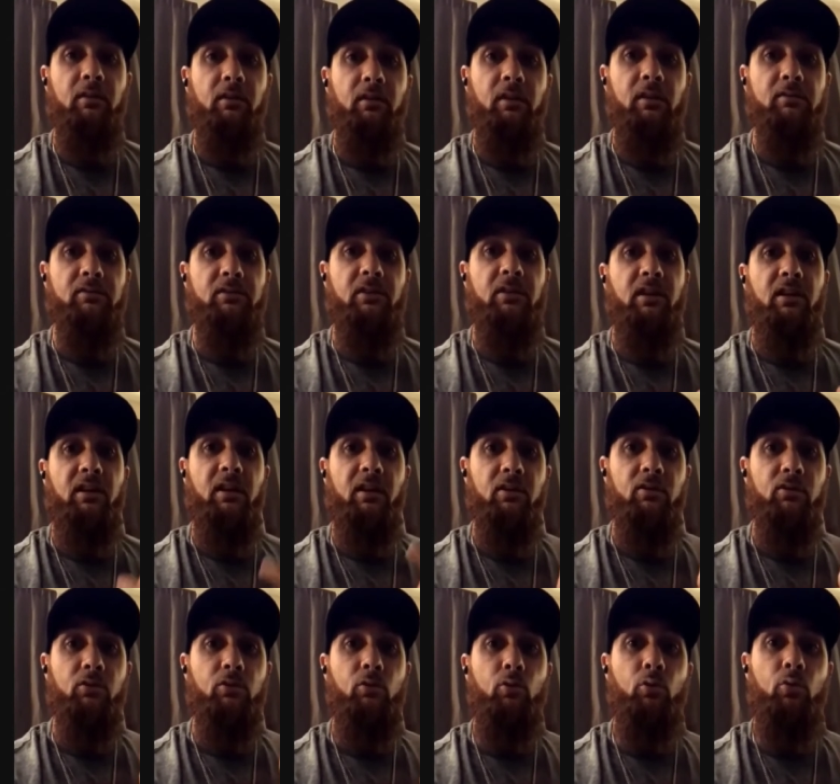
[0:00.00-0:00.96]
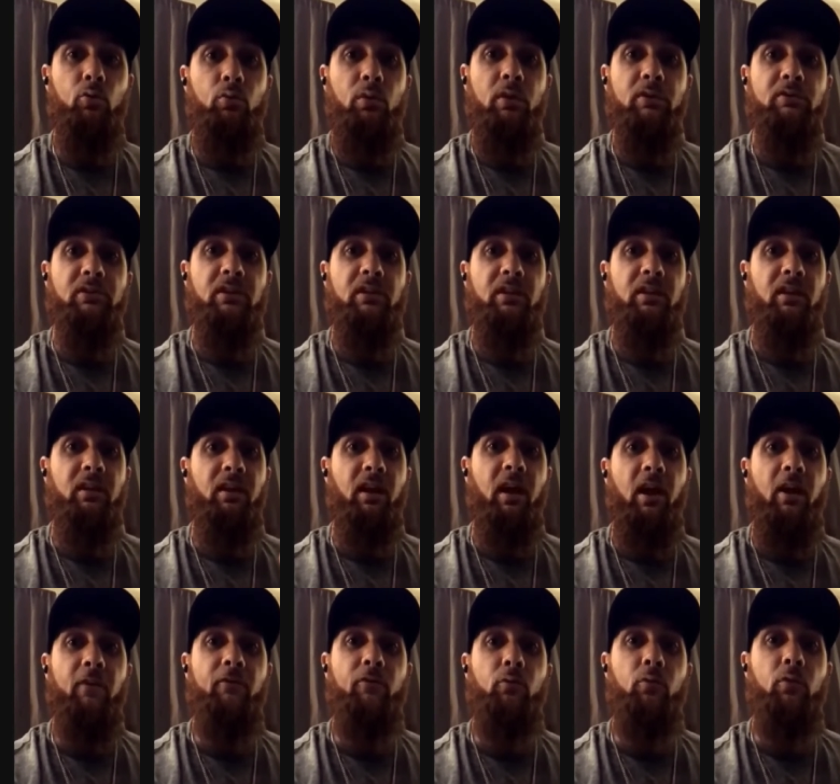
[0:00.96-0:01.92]
it's going to hit you it's going to hit
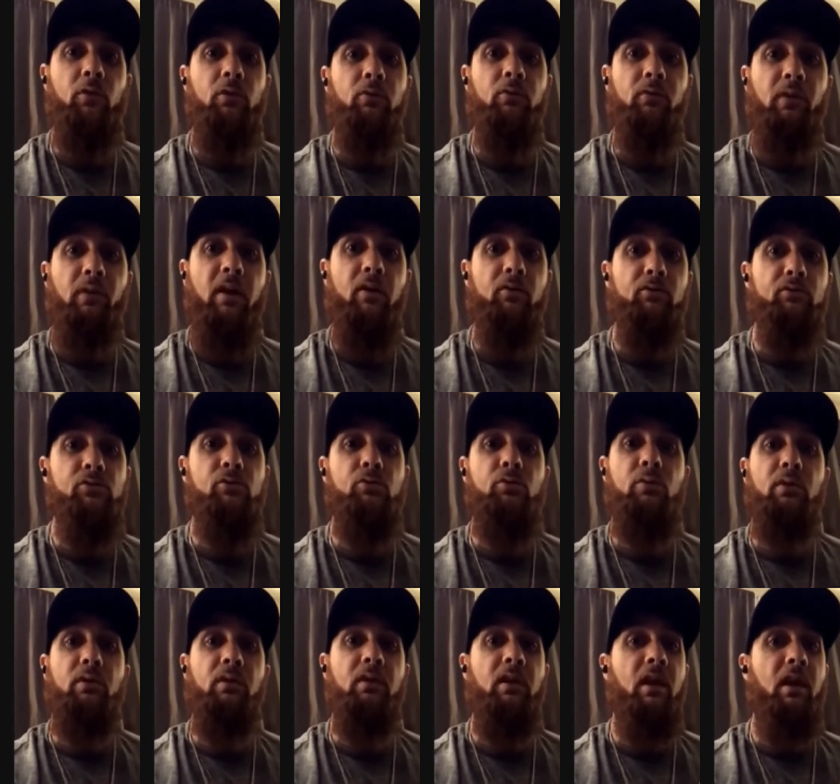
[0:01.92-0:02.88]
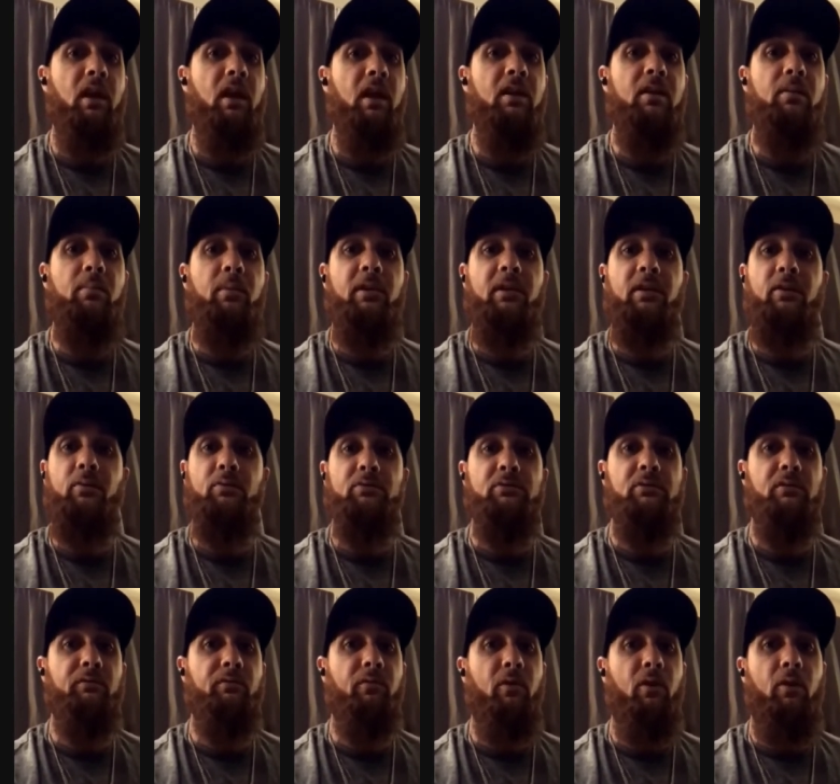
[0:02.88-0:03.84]
everyone around you and anybody that was
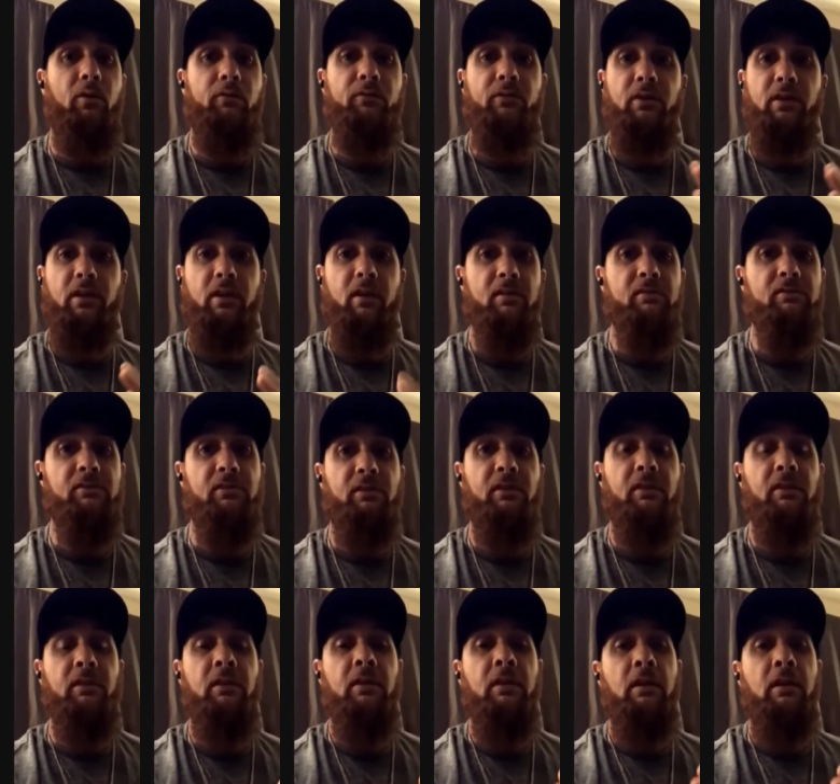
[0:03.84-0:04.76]
involved in the incident